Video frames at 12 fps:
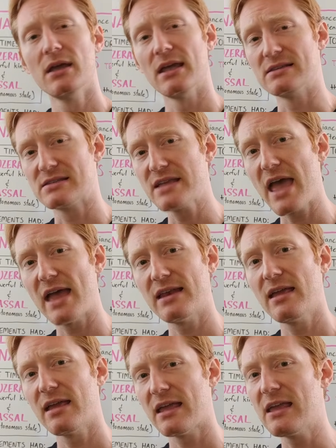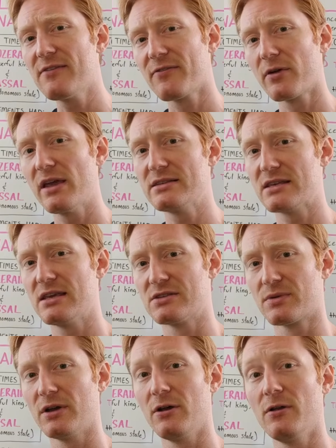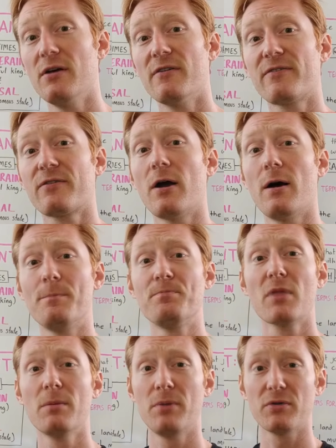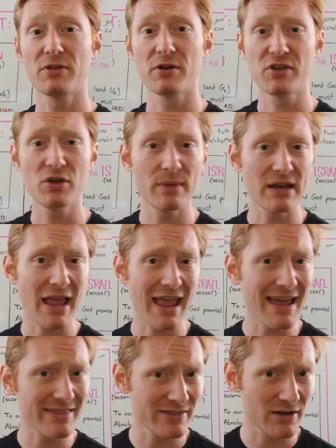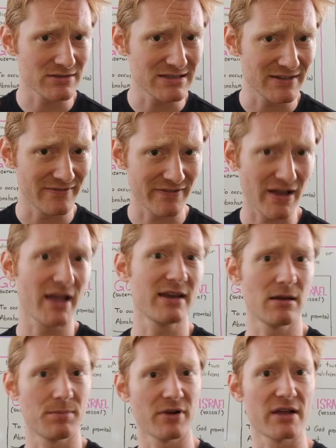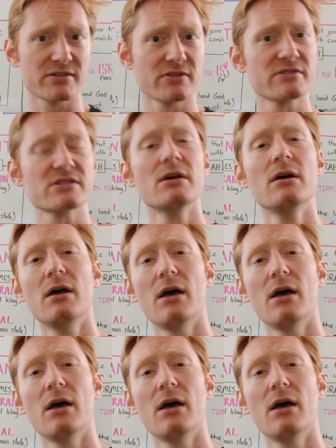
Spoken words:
Instead, he frees Israel from both their human and their divine oppressors.